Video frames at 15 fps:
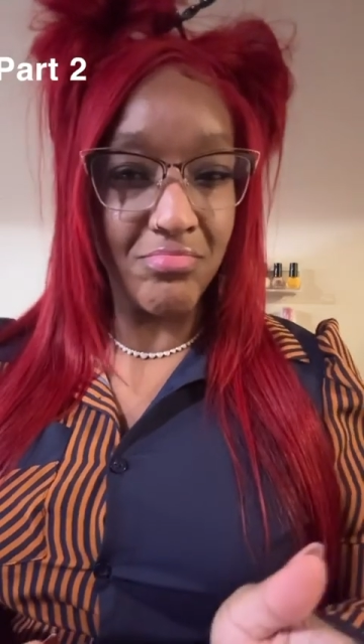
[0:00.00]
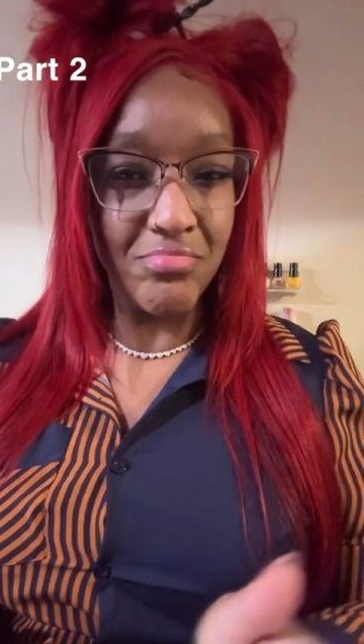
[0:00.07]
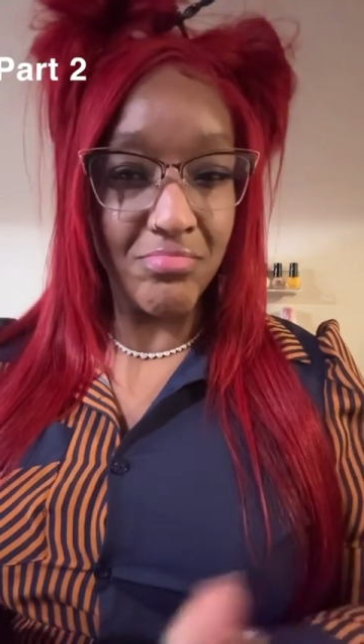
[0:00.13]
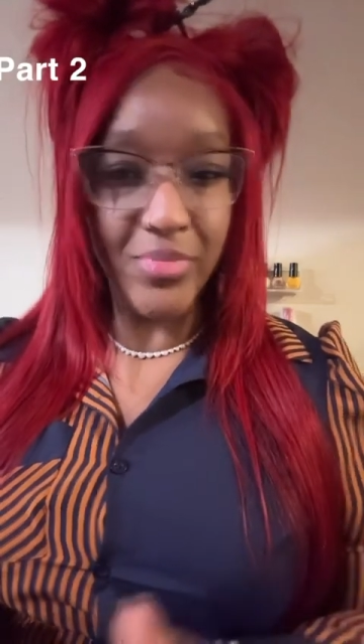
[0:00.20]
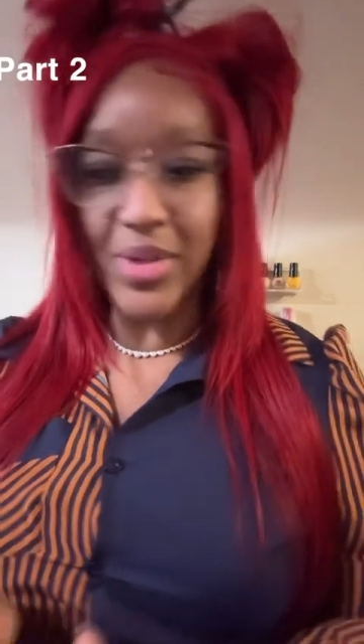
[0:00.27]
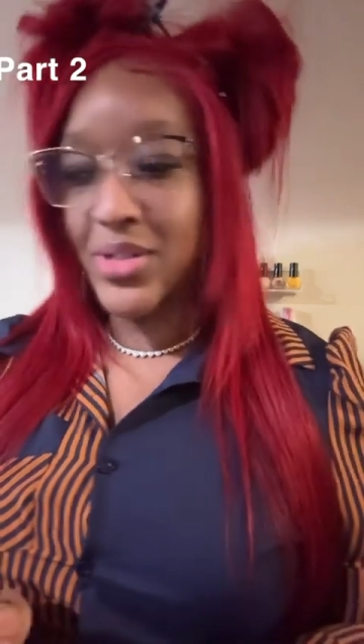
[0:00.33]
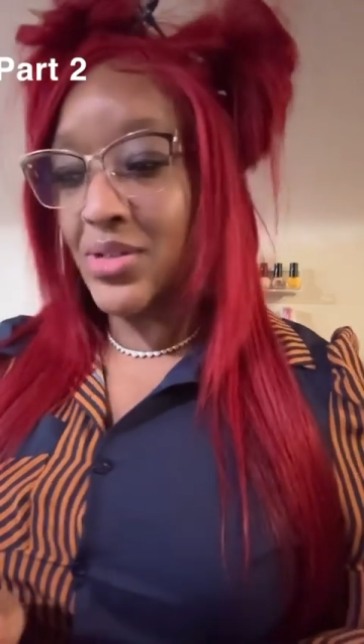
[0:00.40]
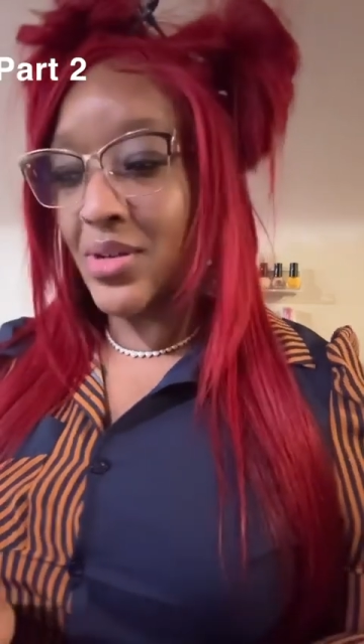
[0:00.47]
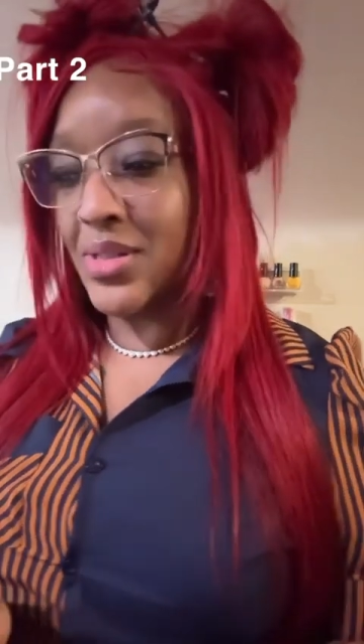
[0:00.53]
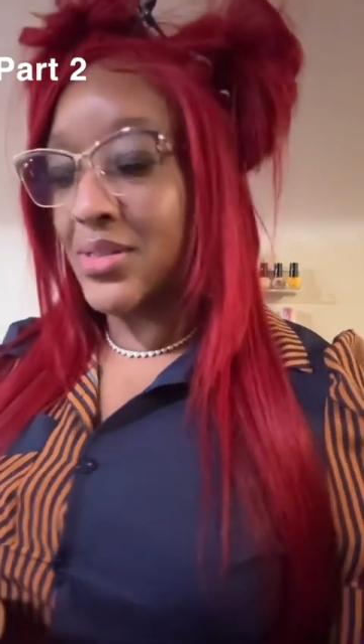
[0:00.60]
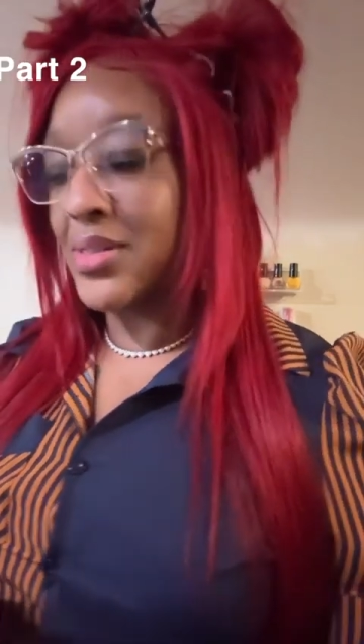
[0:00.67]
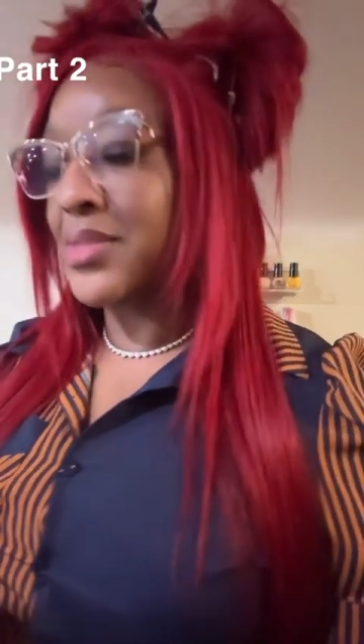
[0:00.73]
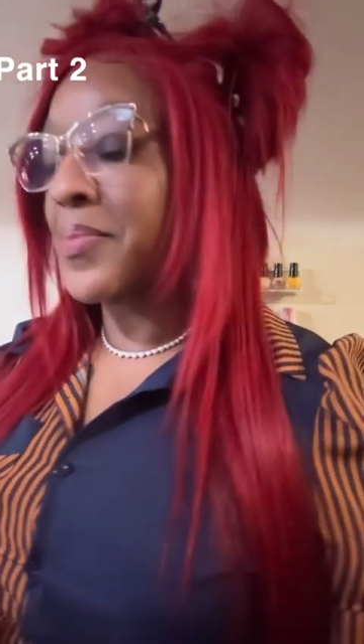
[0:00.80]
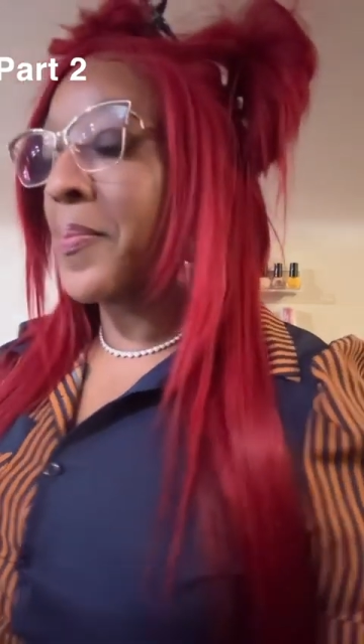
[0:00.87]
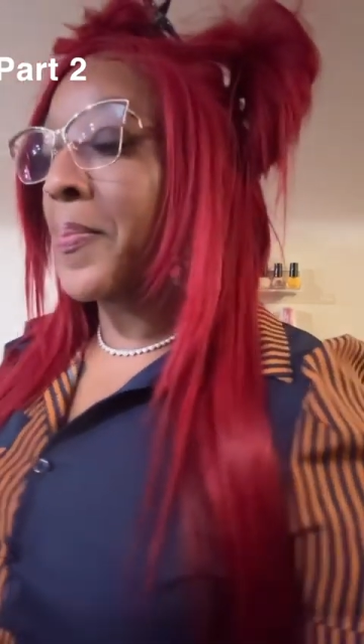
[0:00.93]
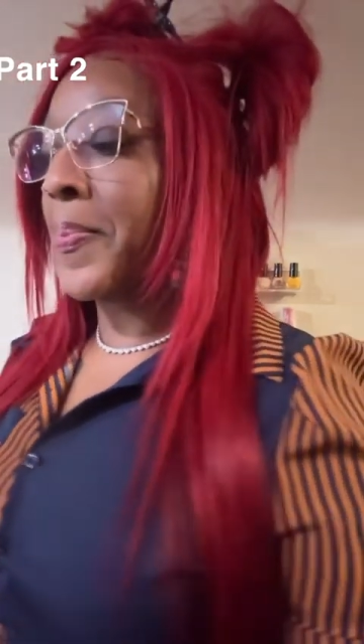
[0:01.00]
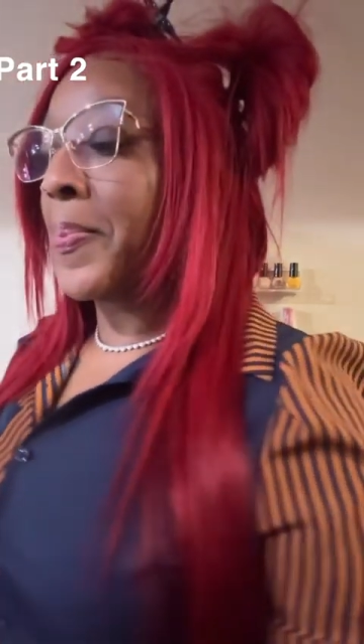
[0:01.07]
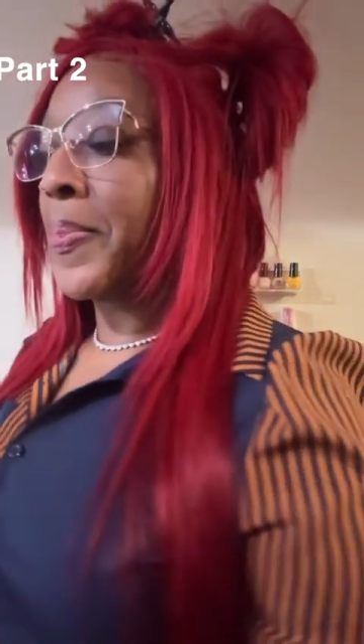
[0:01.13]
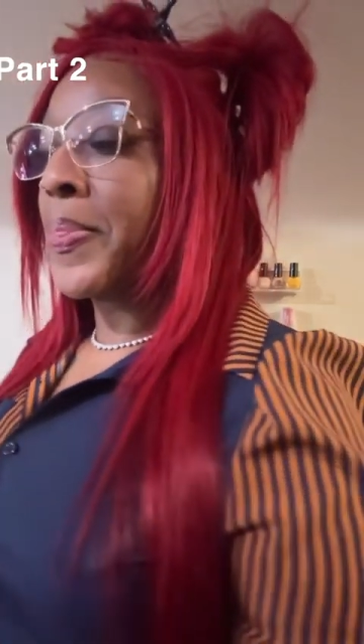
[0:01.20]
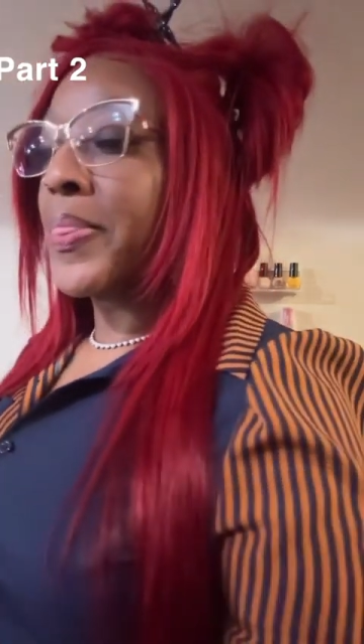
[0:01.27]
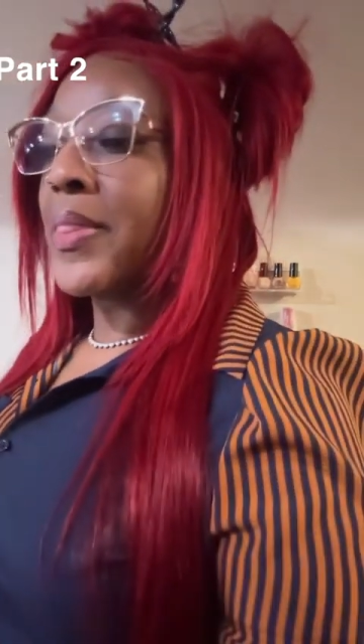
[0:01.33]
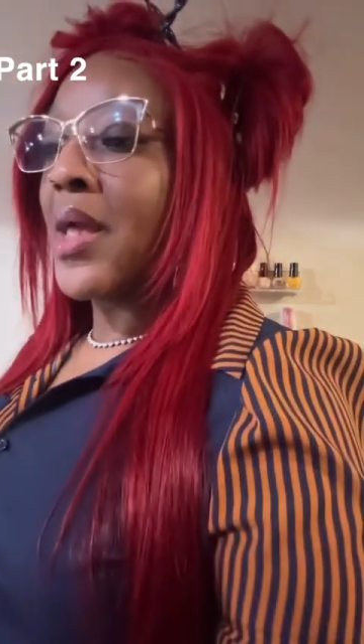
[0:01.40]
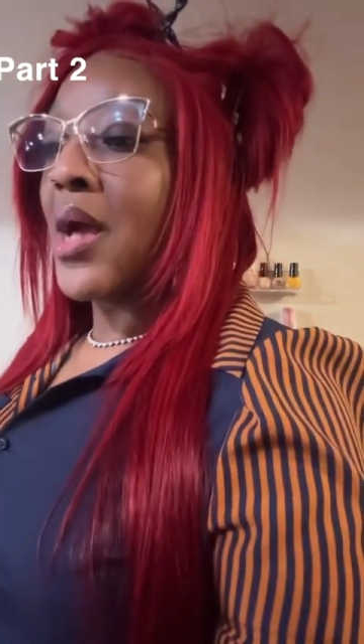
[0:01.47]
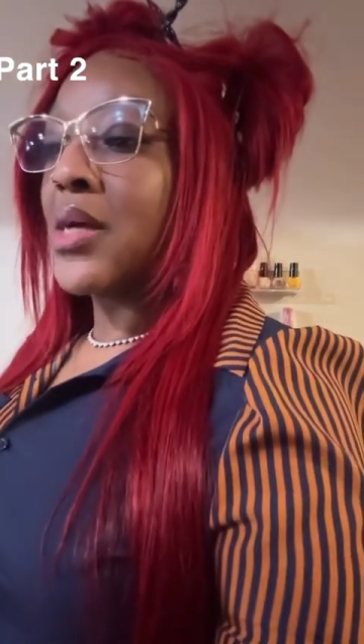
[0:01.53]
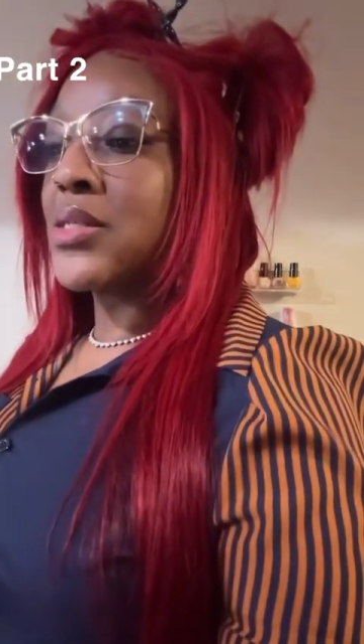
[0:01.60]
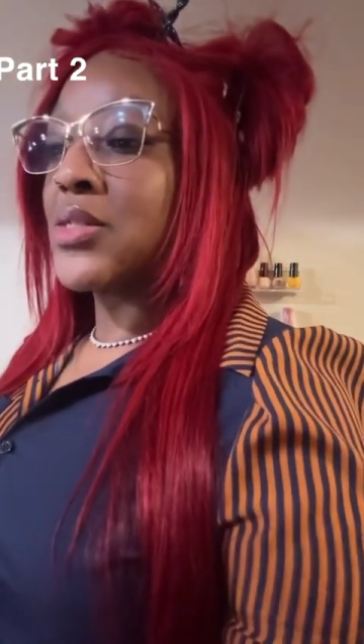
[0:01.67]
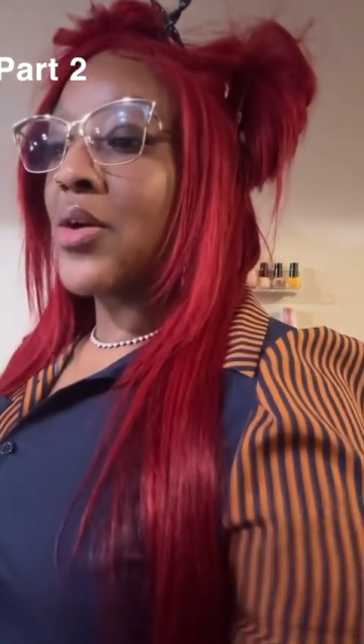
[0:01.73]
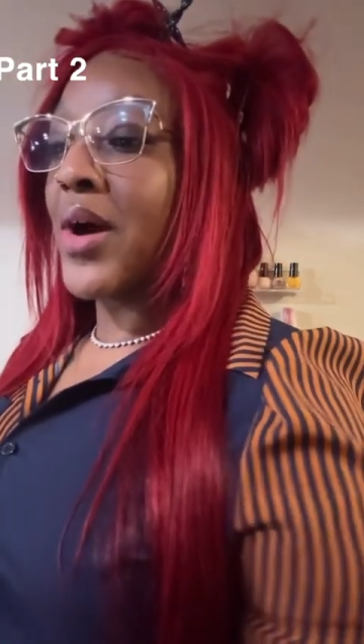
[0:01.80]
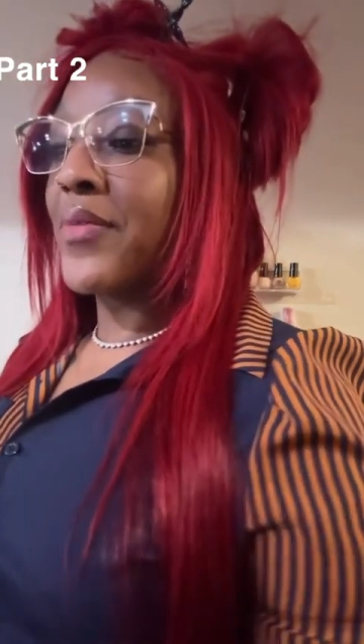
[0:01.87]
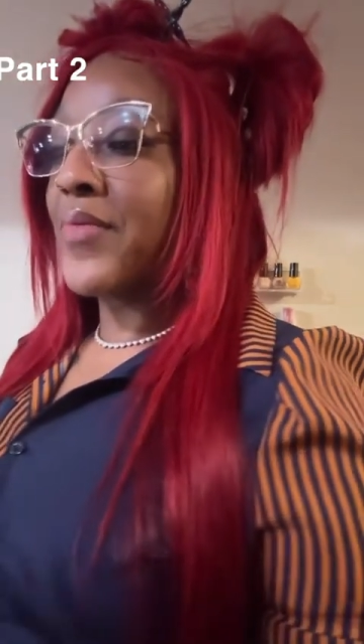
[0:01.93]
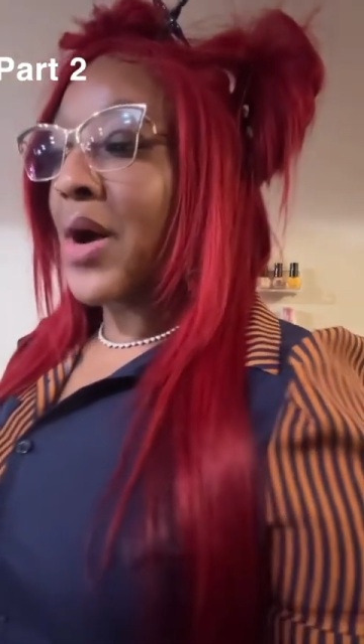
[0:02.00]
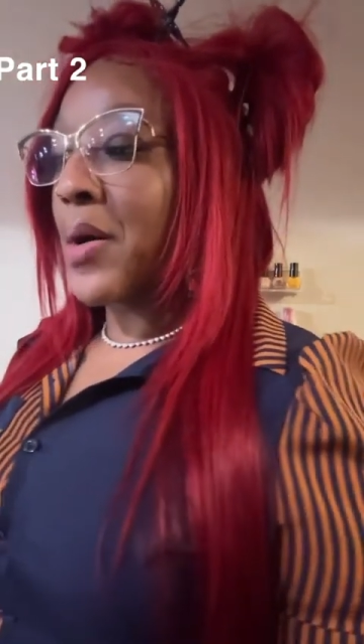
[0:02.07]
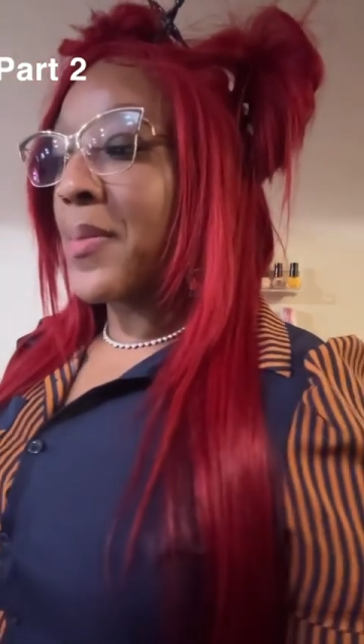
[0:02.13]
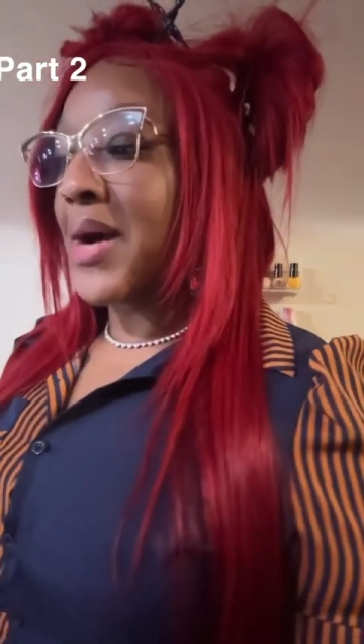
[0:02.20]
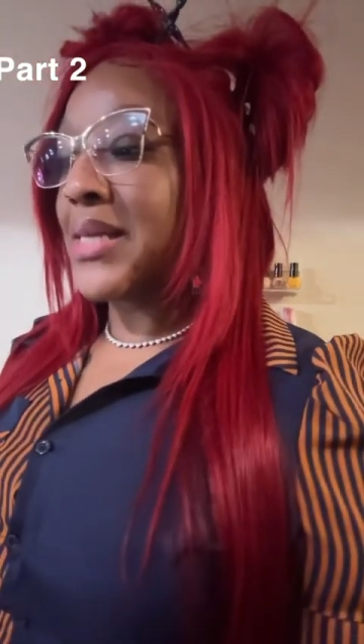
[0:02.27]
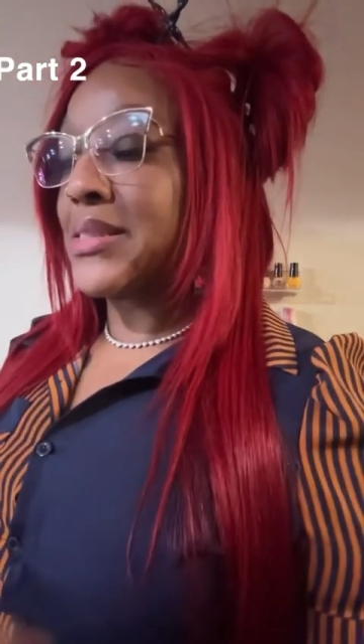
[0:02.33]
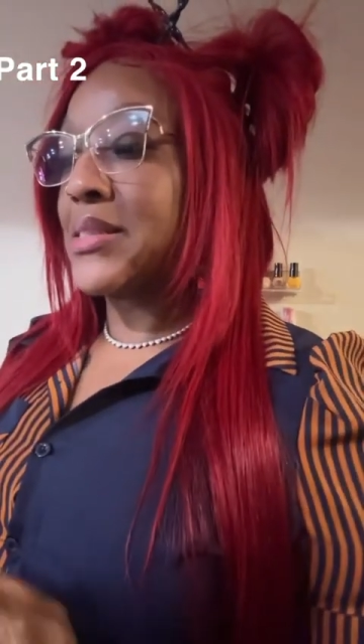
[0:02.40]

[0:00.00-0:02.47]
press-ons. So I file mine